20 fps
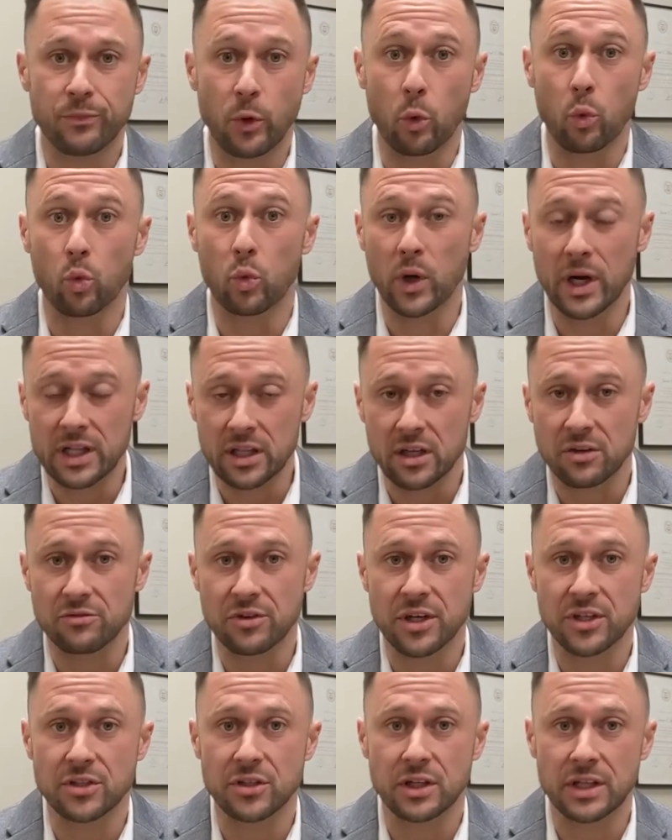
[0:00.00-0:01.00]

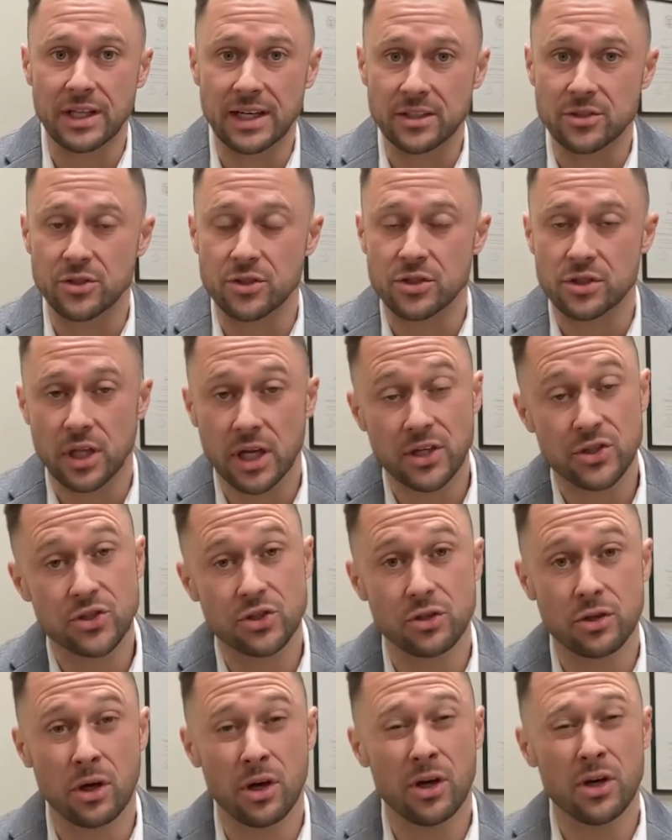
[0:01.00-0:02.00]
relevant
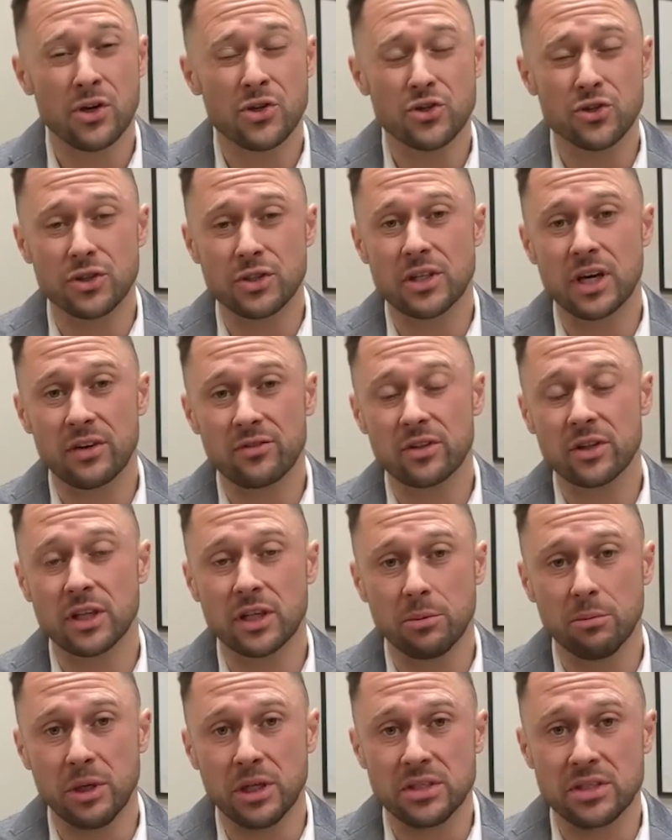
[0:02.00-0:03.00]
legislation should
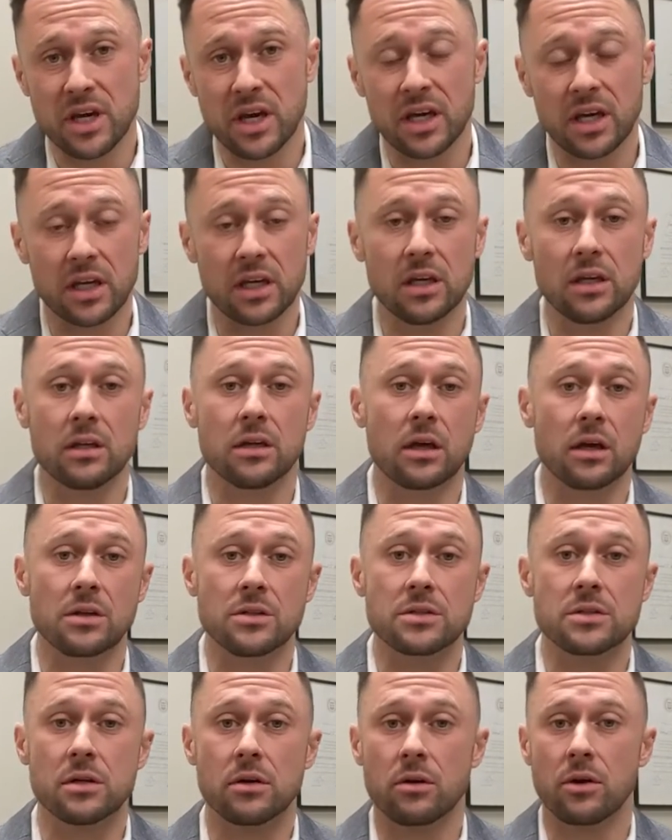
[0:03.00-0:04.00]
definitely be taken into
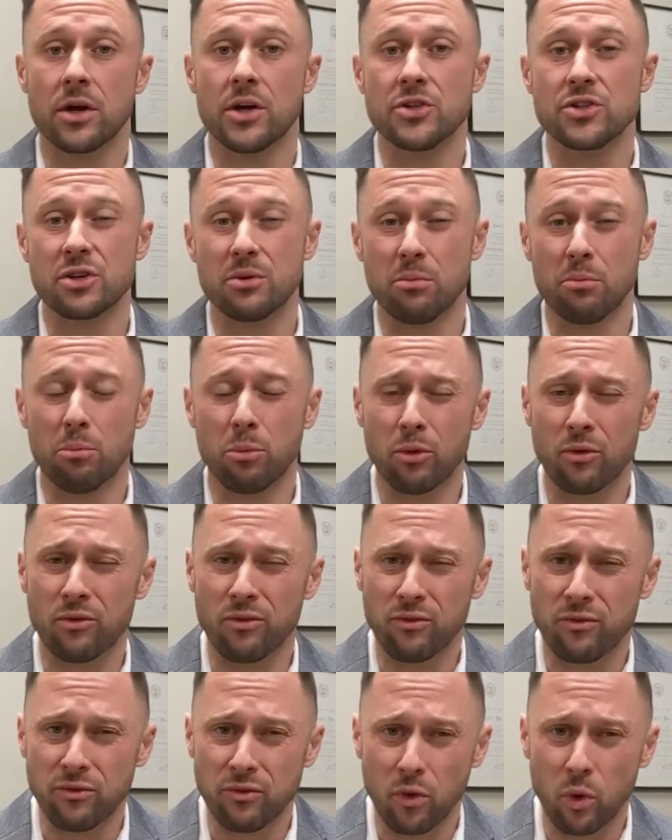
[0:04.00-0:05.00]
consideration
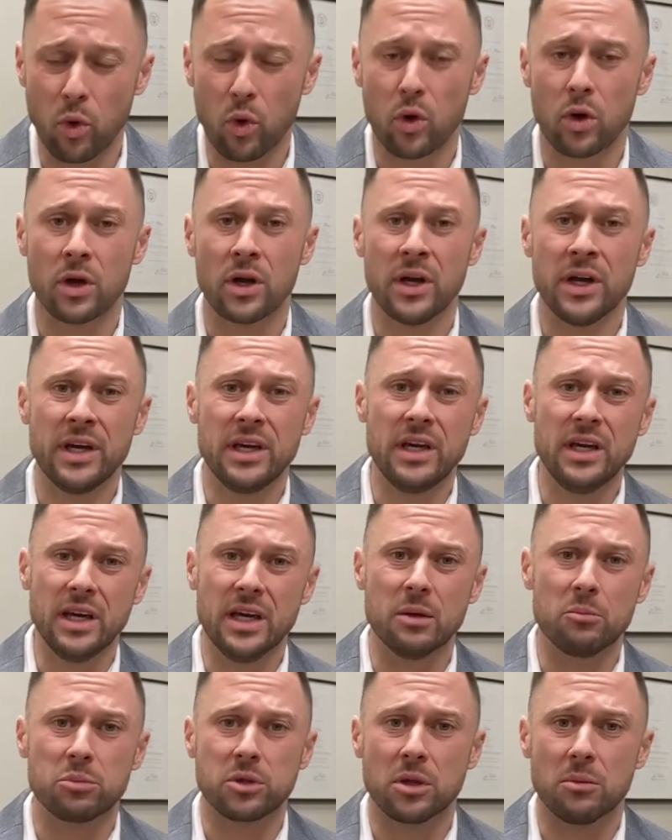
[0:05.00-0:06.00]
before
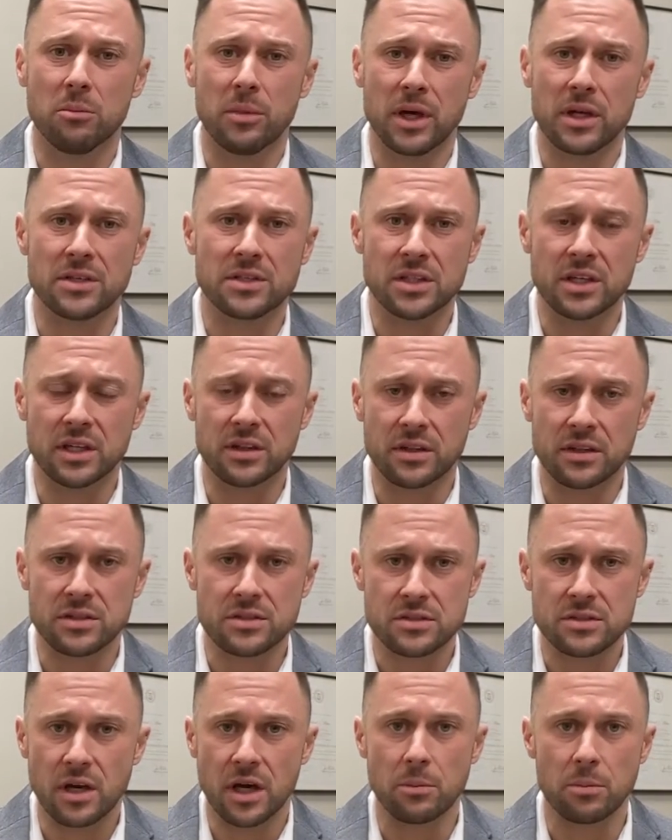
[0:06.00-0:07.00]
implementing
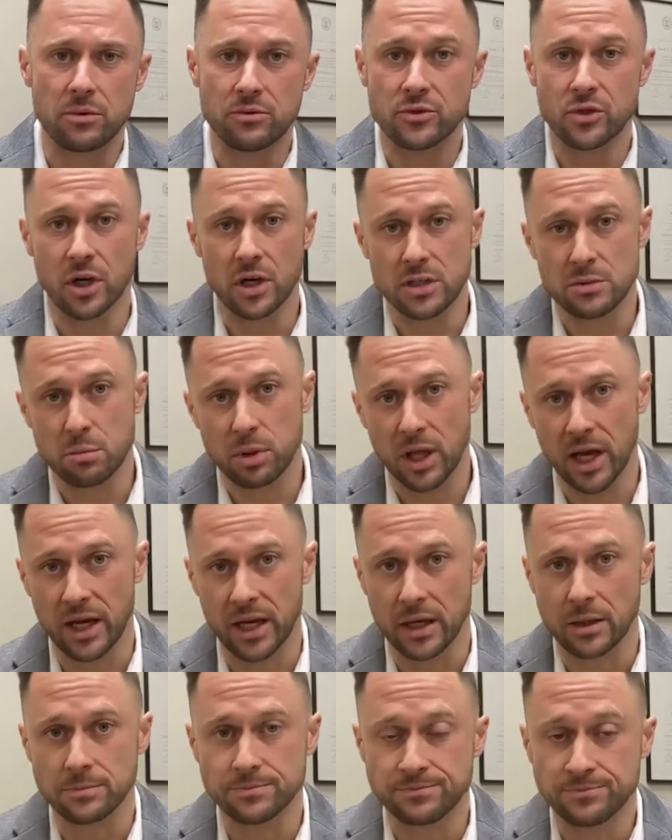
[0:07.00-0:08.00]
this type of trust
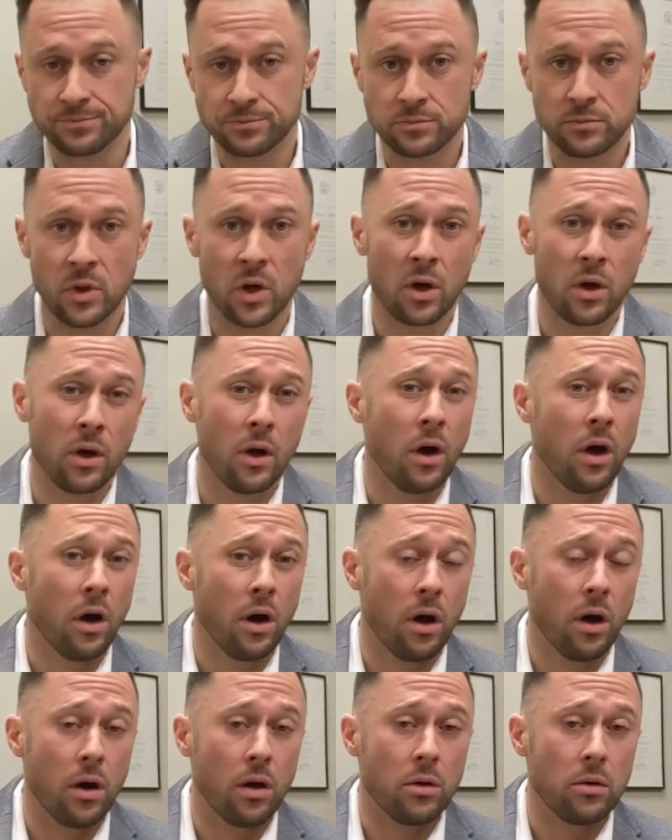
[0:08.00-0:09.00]
planning.
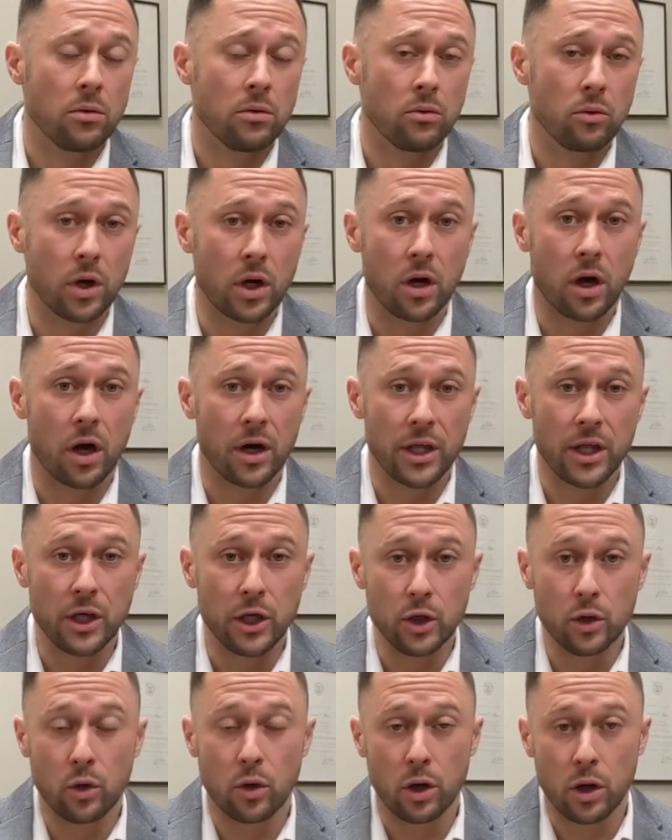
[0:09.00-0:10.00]
Regarding
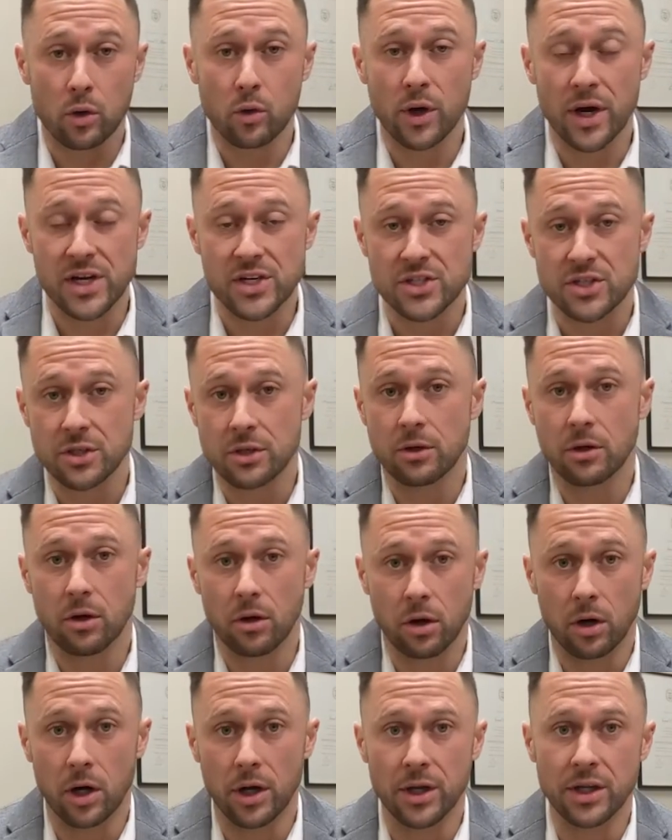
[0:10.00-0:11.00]
your question
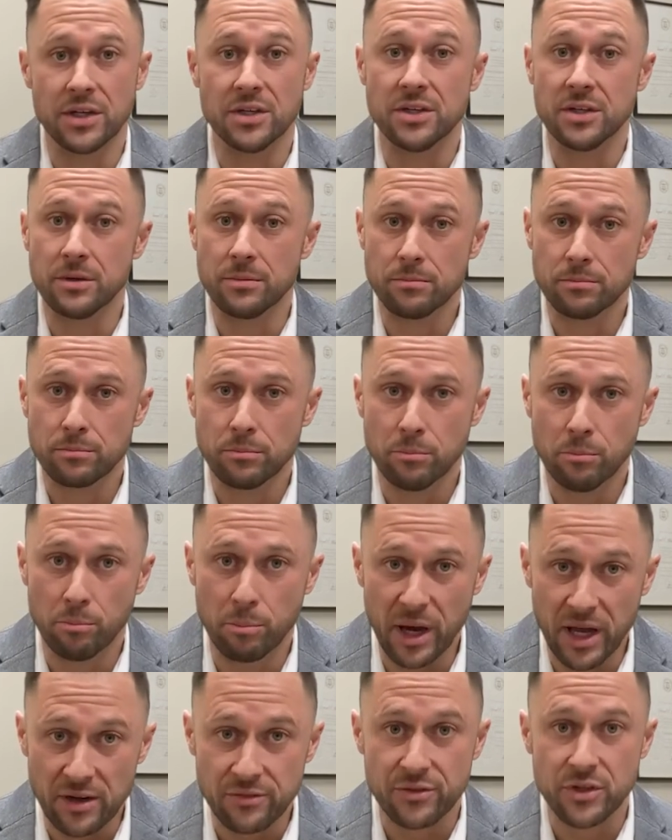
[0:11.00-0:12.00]
on
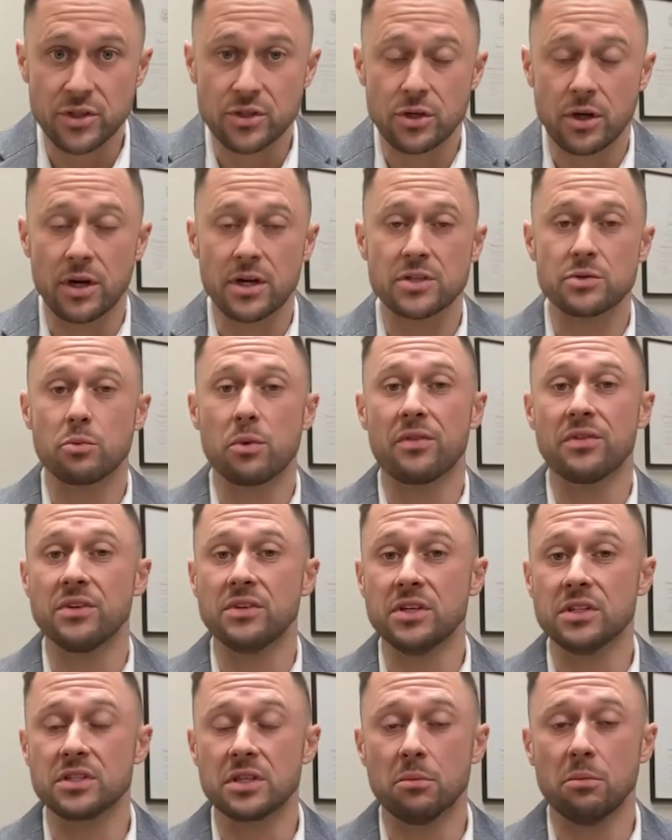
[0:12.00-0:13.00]
beneficiaries with
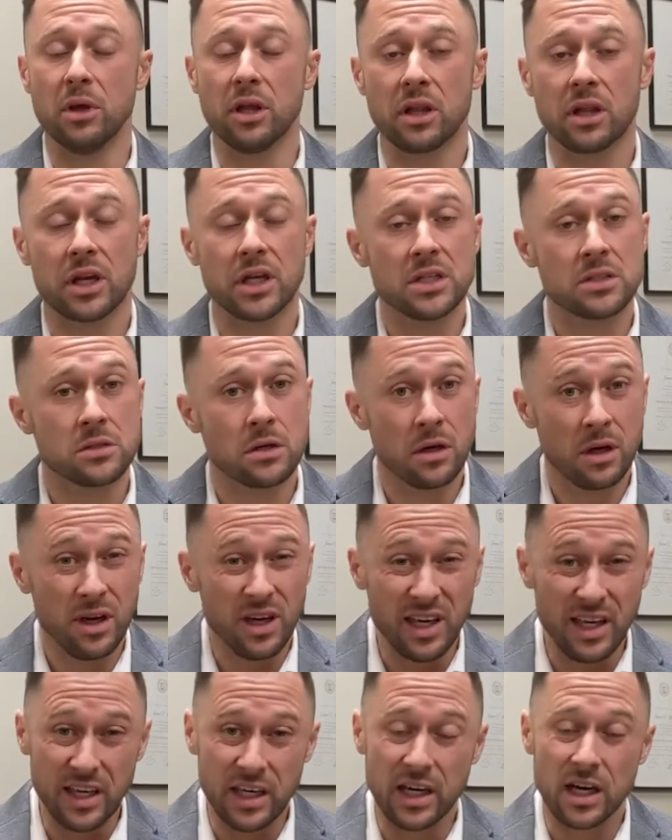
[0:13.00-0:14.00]
disabilities,
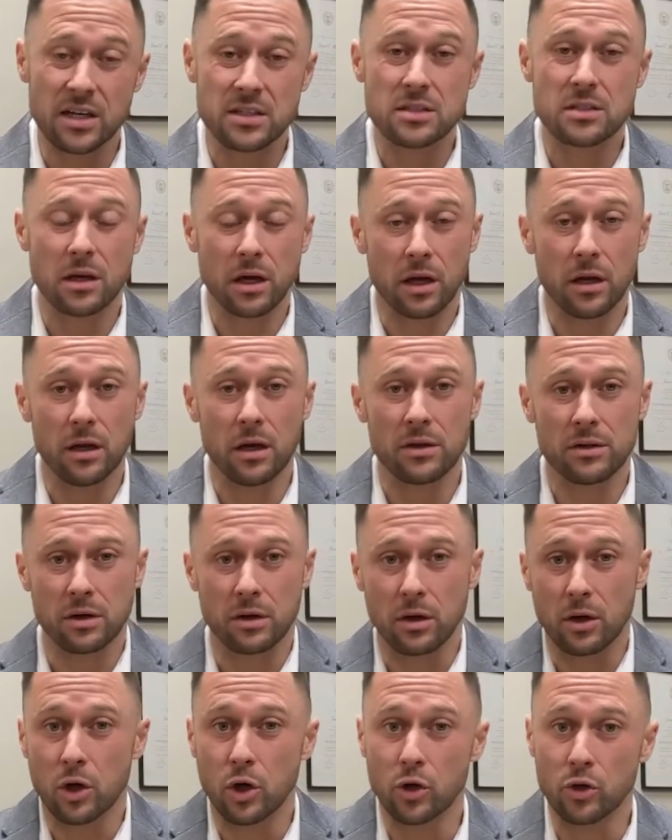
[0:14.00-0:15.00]
yes, another
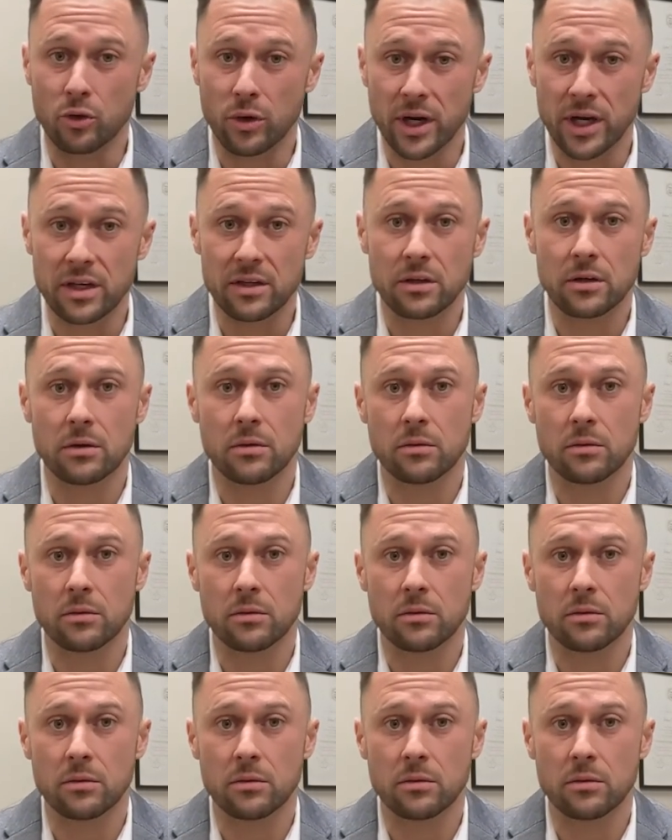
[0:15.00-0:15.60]
great